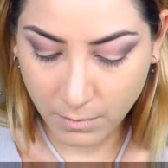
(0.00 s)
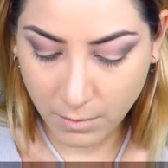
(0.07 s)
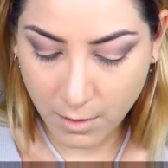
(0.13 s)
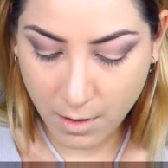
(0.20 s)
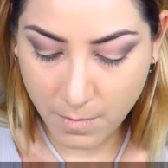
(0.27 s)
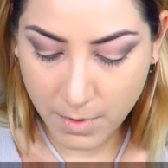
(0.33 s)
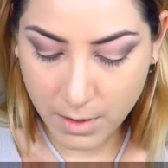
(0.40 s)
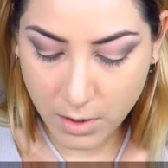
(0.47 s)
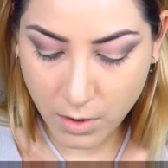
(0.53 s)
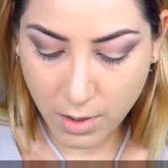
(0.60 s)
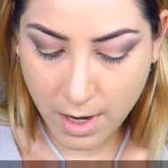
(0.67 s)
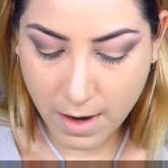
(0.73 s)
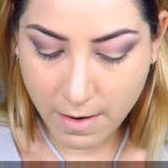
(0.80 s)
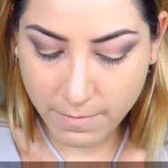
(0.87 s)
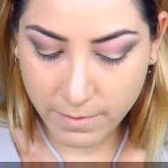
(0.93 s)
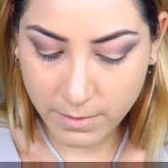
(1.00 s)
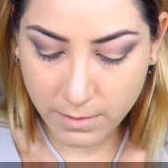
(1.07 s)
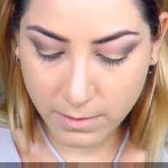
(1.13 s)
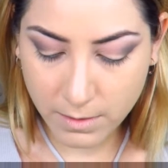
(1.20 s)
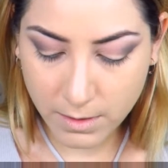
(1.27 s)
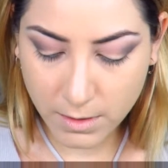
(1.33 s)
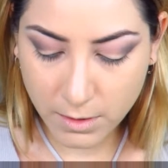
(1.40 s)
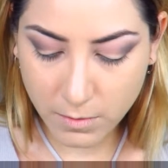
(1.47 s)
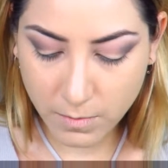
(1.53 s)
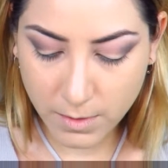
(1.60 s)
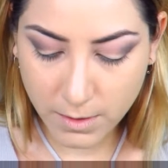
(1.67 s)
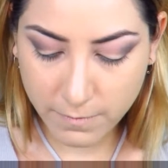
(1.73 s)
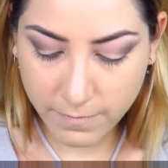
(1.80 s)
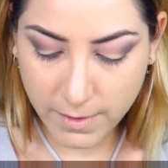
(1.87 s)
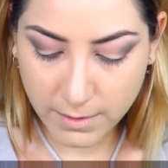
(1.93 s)
And I'm going to grab a little
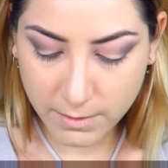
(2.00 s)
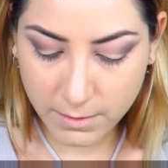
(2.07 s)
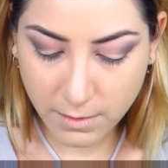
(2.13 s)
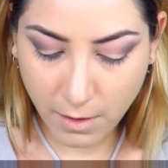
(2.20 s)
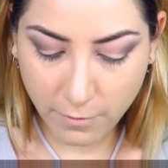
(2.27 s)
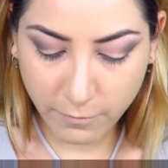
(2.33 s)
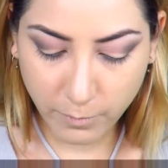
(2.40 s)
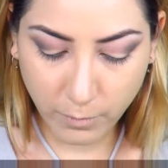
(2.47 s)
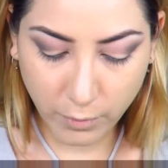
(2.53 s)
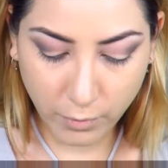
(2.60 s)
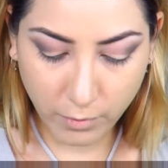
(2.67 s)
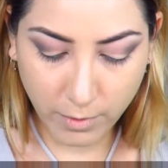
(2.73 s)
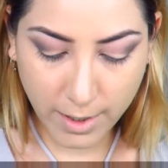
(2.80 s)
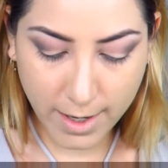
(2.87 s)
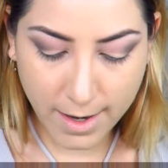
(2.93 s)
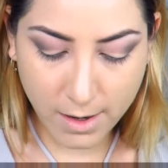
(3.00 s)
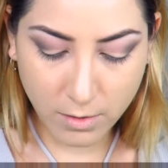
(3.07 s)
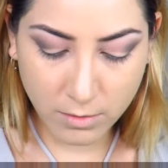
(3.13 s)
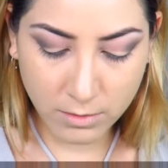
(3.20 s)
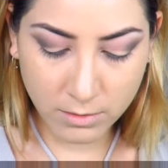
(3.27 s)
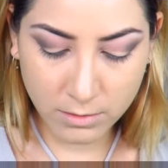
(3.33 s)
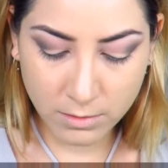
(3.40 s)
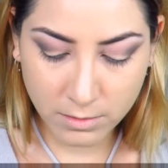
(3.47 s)
bit of that soft brown